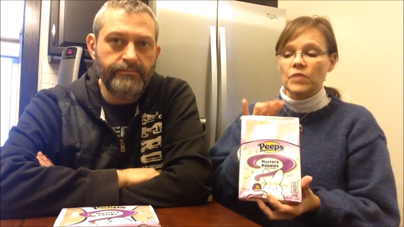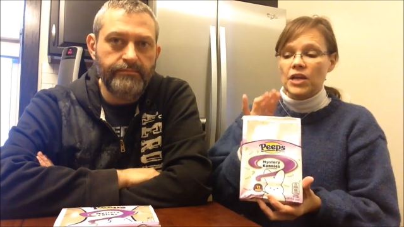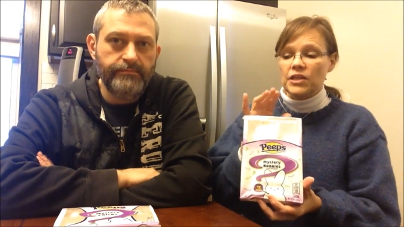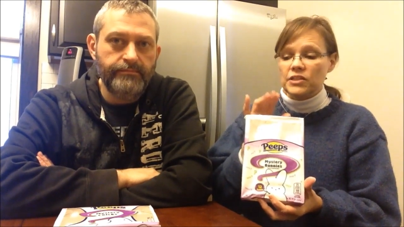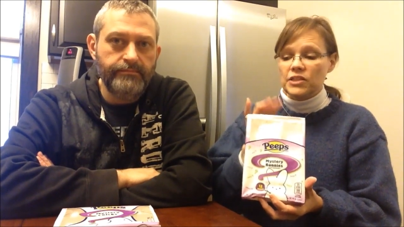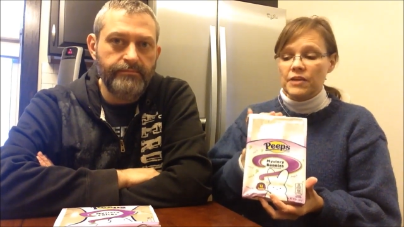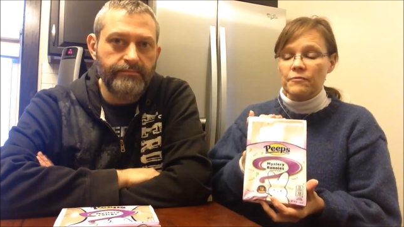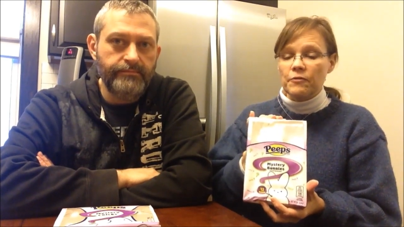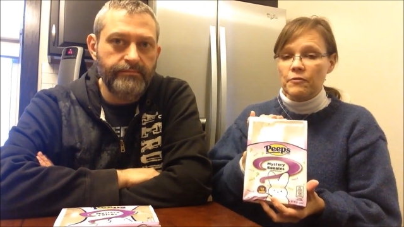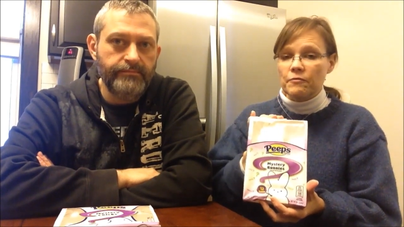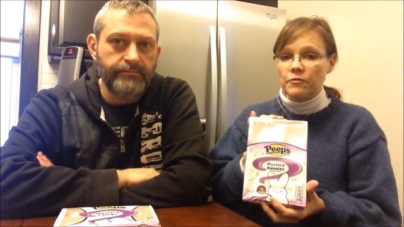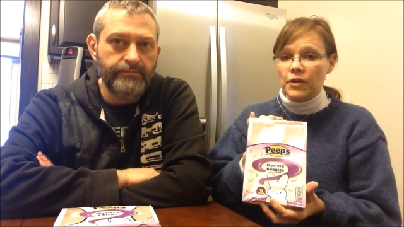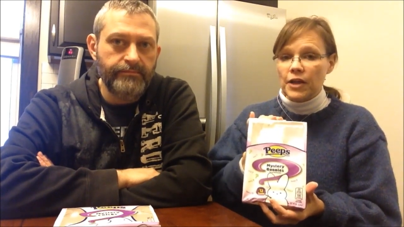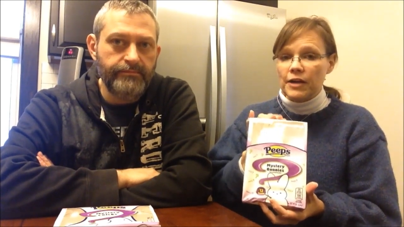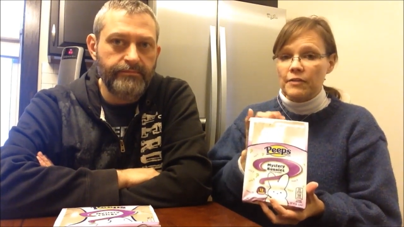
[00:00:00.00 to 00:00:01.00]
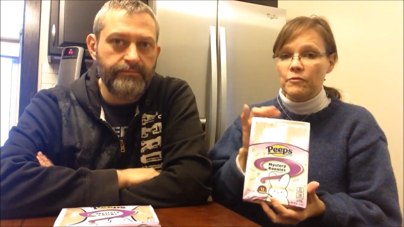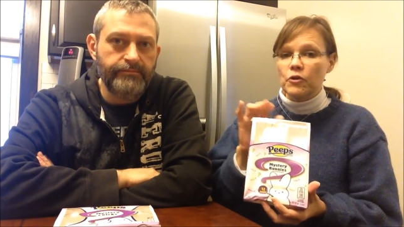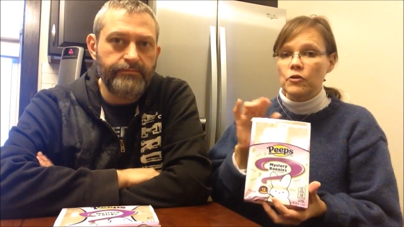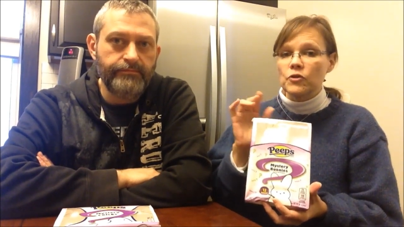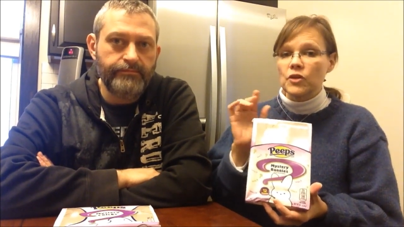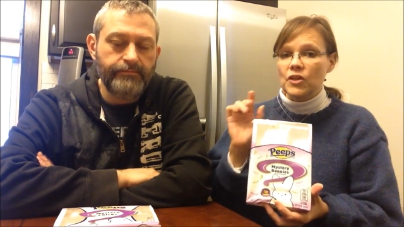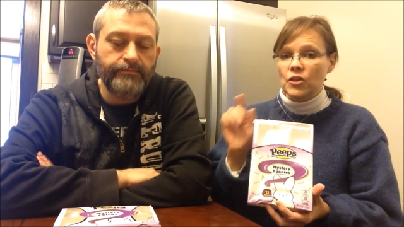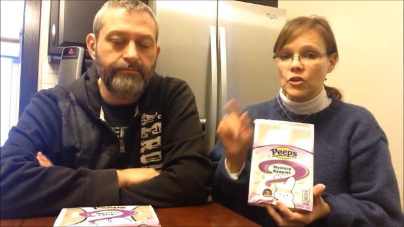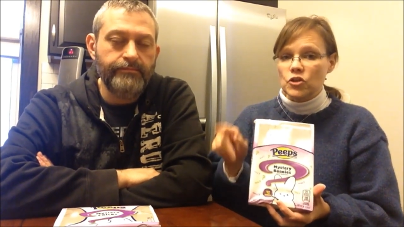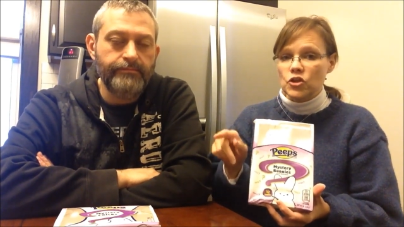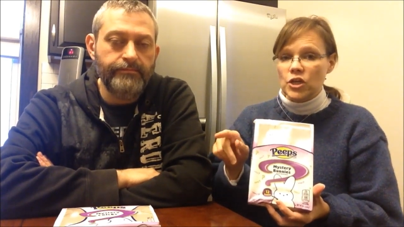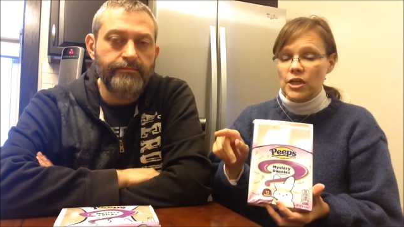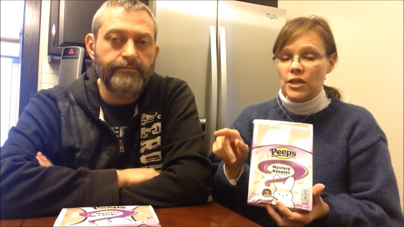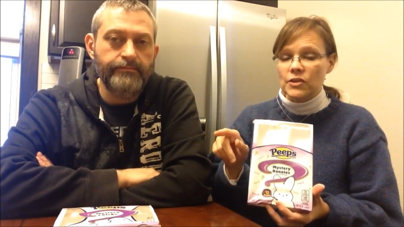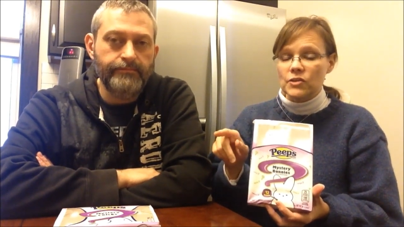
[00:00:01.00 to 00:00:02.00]
Speaker 1: a different flavor than the
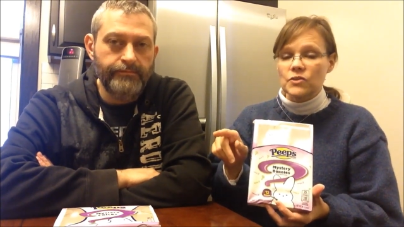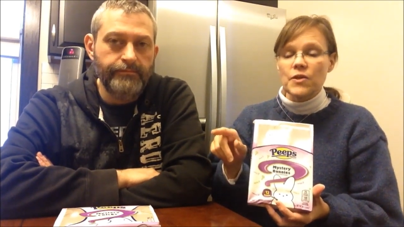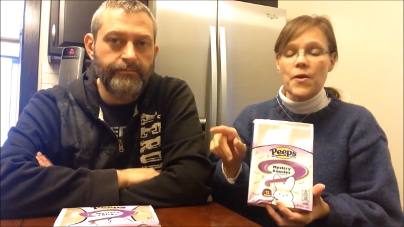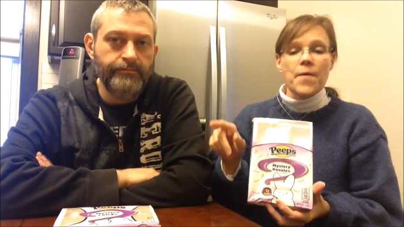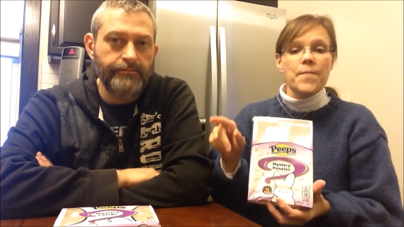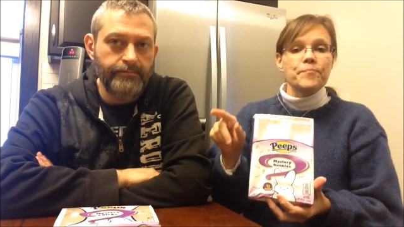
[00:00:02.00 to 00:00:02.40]
chicks.